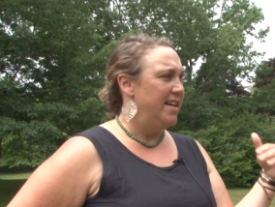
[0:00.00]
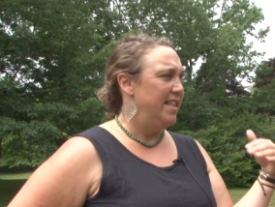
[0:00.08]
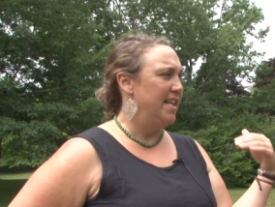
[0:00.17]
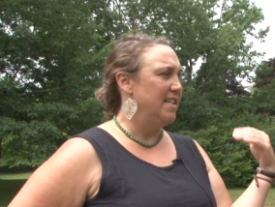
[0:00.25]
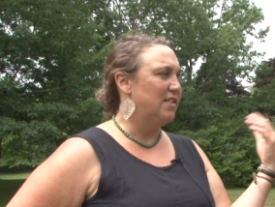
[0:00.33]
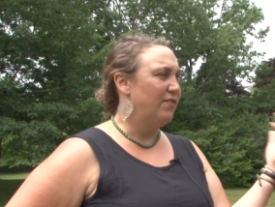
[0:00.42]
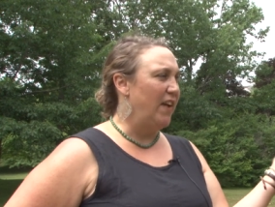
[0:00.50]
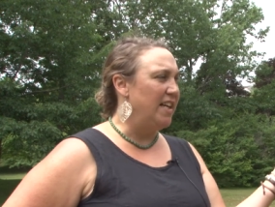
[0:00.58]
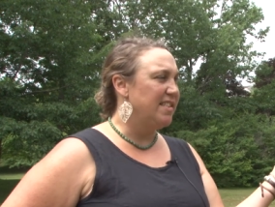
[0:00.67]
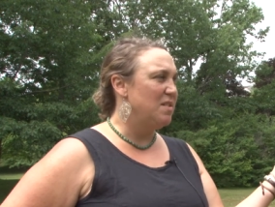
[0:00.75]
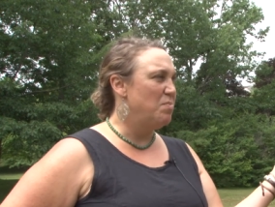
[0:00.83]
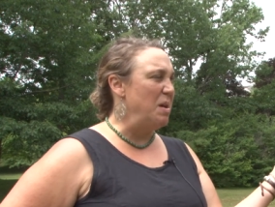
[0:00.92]
these
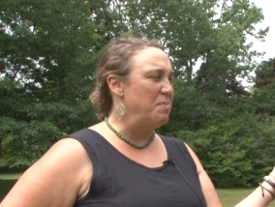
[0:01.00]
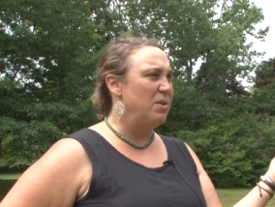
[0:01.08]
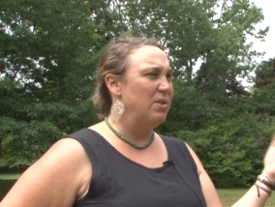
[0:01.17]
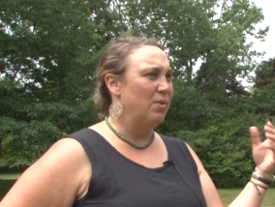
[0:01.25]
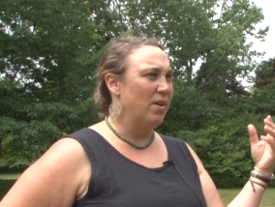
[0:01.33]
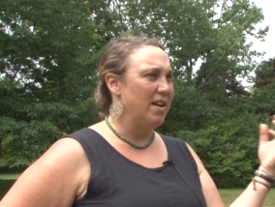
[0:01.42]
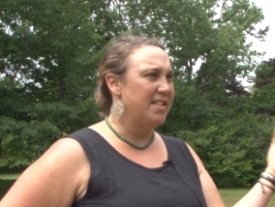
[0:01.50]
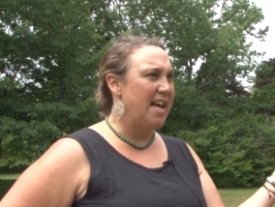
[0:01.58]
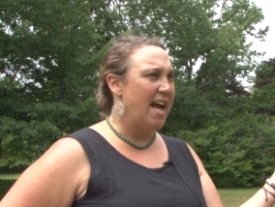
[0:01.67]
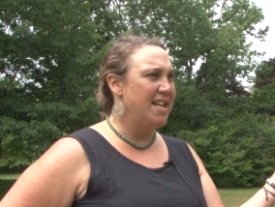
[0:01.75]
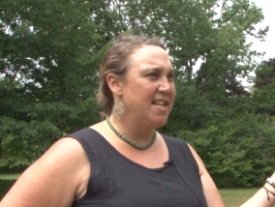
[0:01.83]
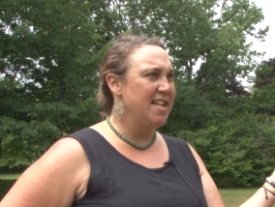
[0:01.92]
fancy people who were
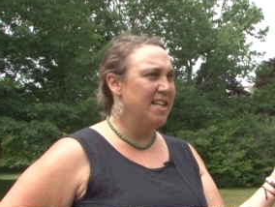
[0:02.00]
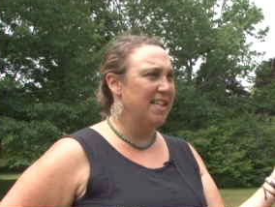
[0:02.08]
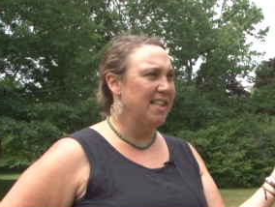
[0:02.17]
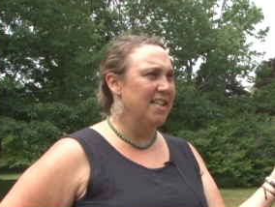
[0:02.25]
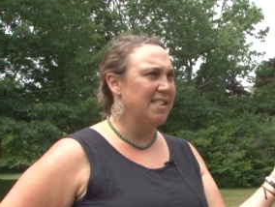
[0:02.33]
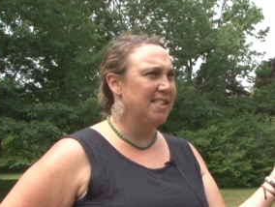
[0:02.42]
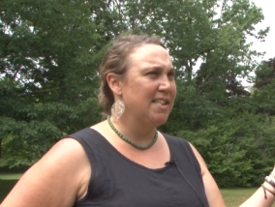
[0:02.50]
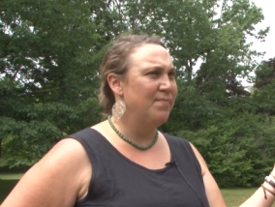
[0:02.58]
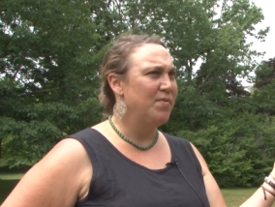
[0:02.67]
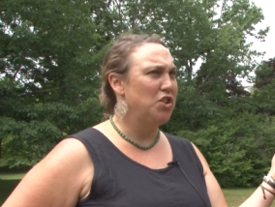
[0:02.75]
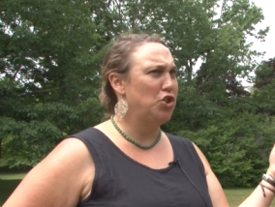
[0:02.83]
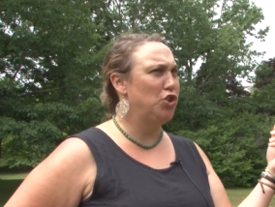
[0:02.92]
attending this
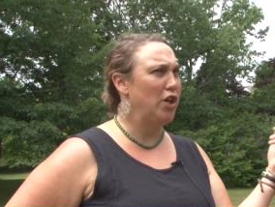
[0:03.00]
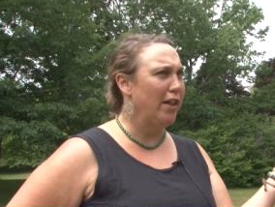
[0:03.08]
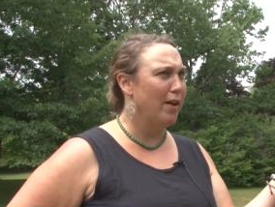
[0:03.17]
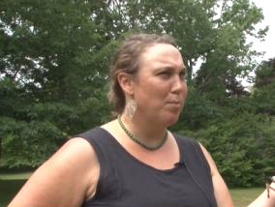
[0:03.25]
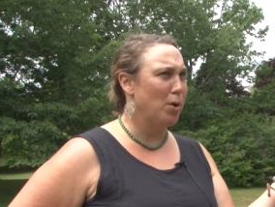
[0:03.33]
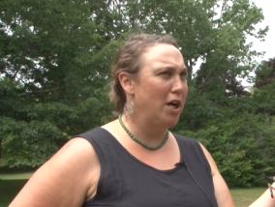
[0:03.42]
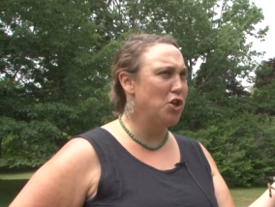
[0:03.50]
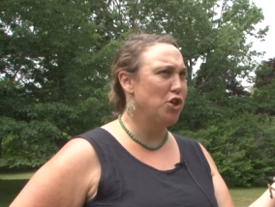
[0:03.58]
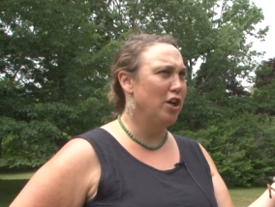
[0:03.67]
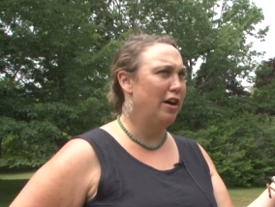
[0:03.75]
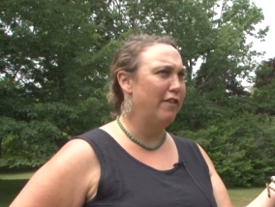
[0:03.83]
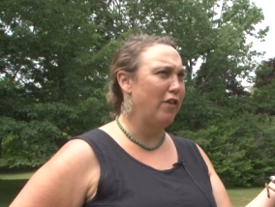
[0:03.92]

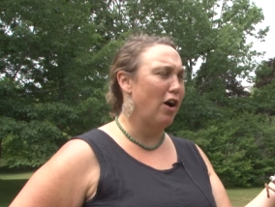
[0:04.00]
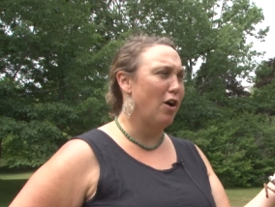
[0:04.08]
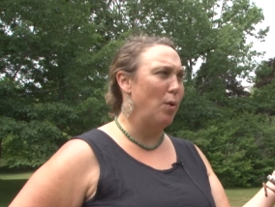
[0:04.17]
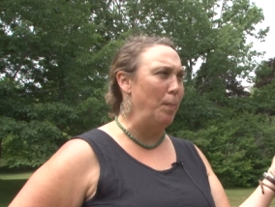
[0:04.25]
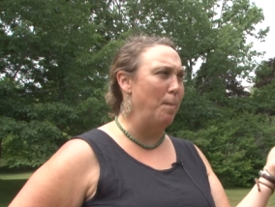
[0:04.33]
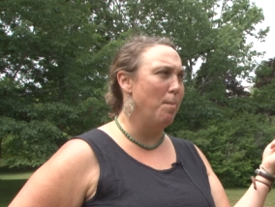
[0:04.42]
celebration of our,